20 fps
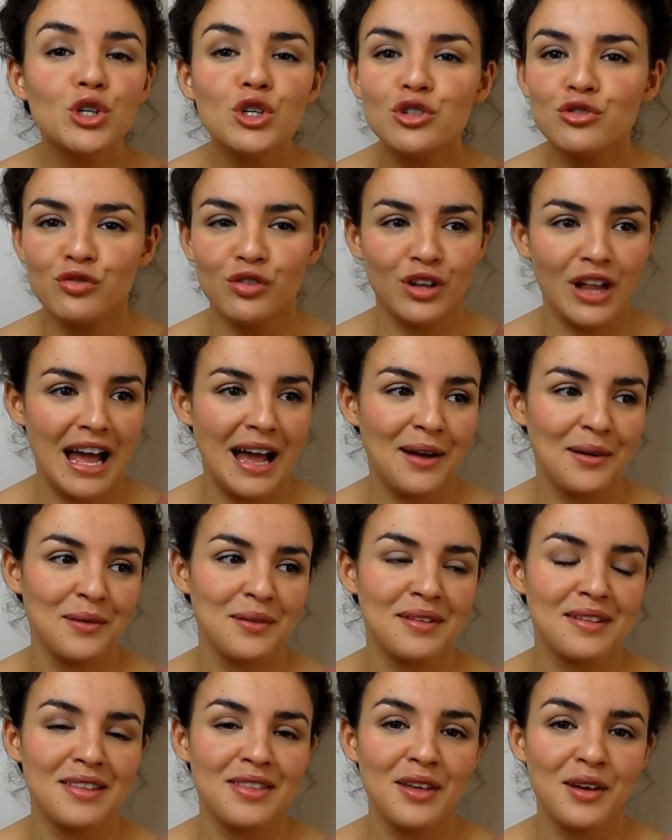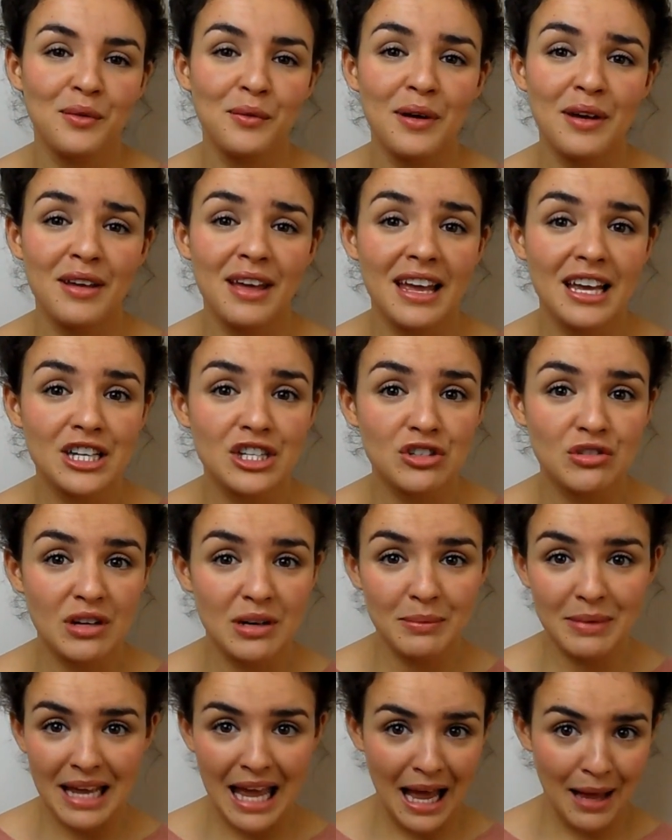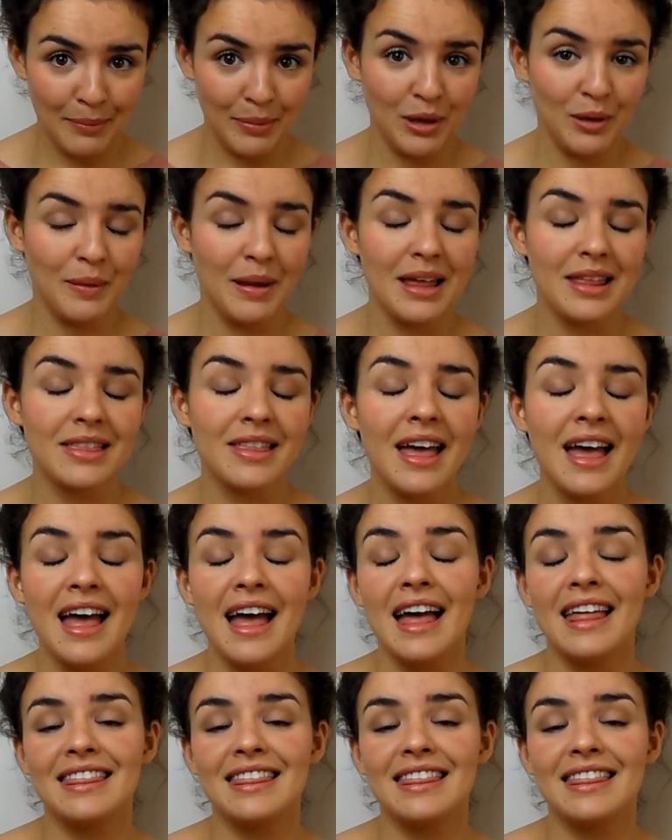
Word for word: beautiful house that we're extremely happy with